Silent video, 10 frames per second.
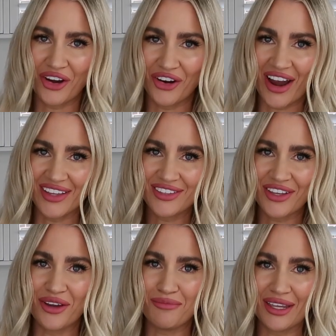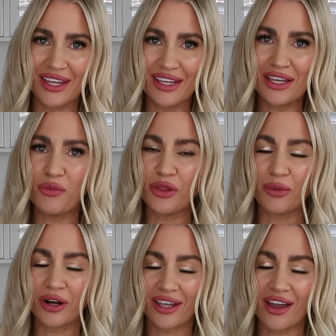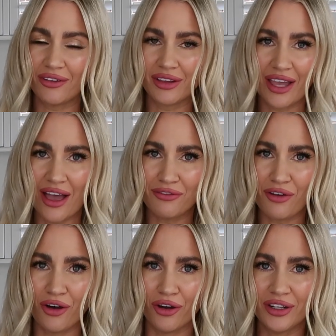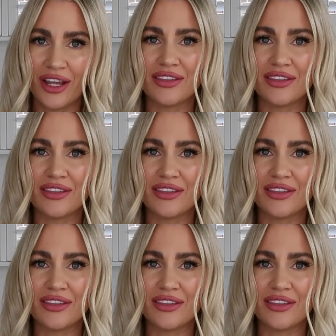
All right, so beginning with what I currently have on,